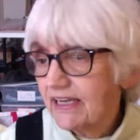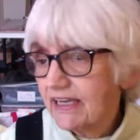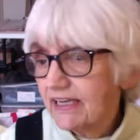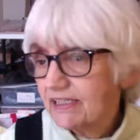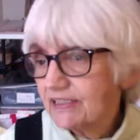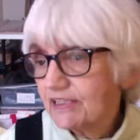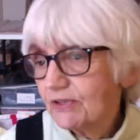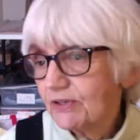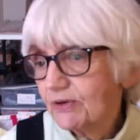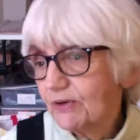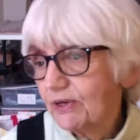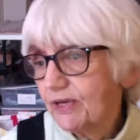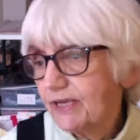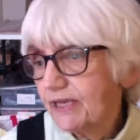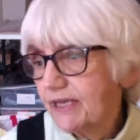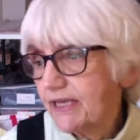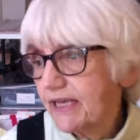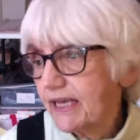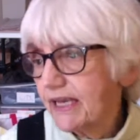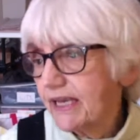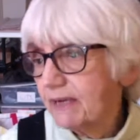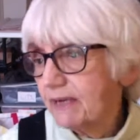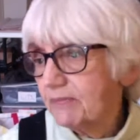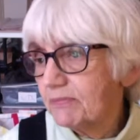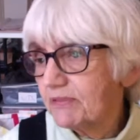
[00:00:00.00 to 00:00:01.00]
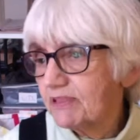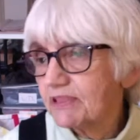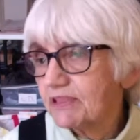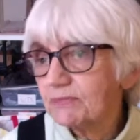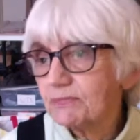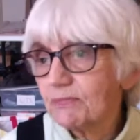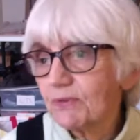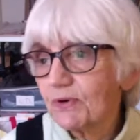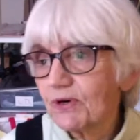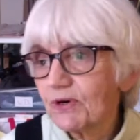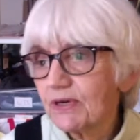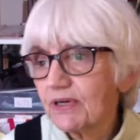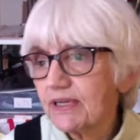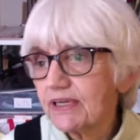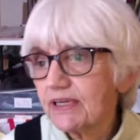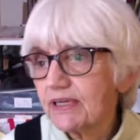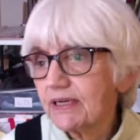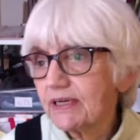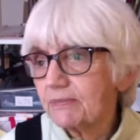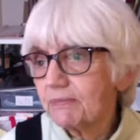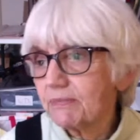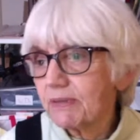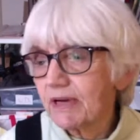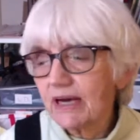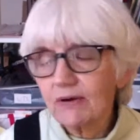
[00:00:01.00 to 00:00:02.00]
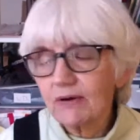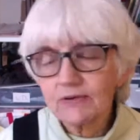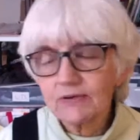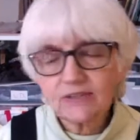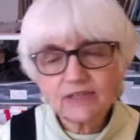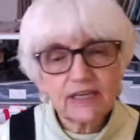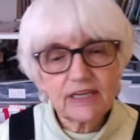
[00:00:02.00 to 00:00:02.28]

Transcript: So he came this morning about